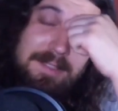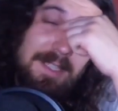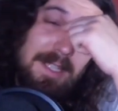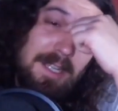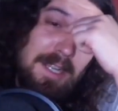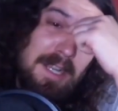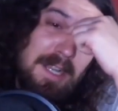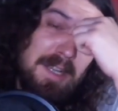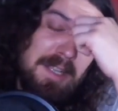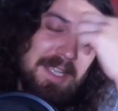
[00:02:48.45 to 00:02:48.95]

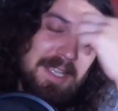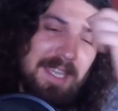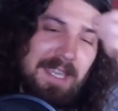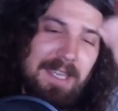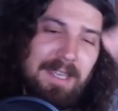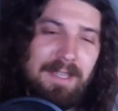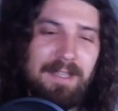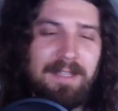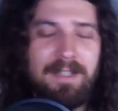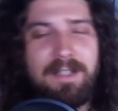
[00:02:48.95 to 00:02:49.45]
Oh,
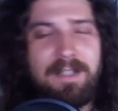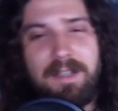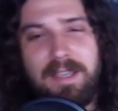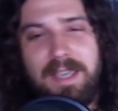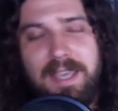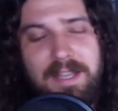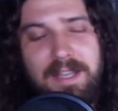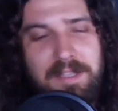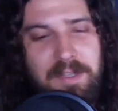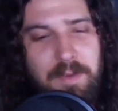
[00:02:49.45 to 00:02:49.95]

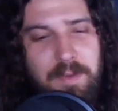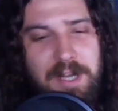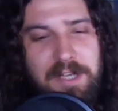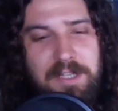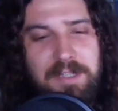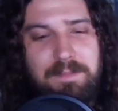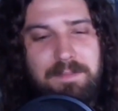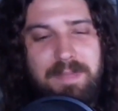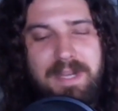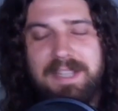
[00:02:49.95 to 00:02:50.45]
kids are
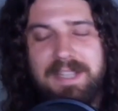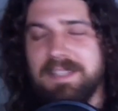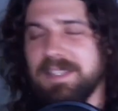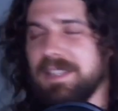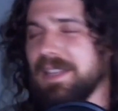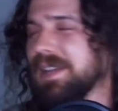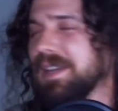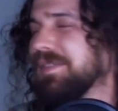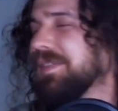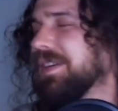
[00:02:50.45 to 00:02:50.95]
watching butt
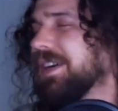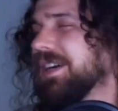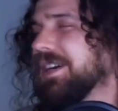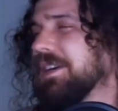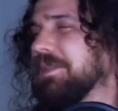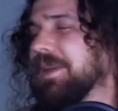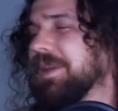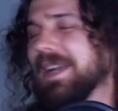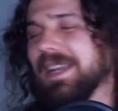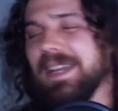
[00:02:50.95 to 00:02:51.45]
stuff.
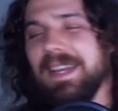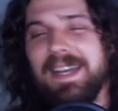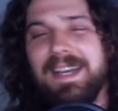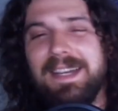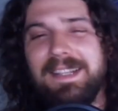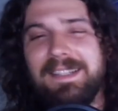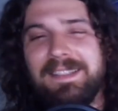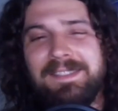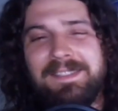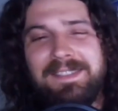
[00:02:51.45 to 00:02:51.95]
Oh my
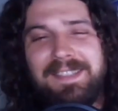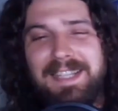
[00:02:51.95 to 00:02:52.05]
god.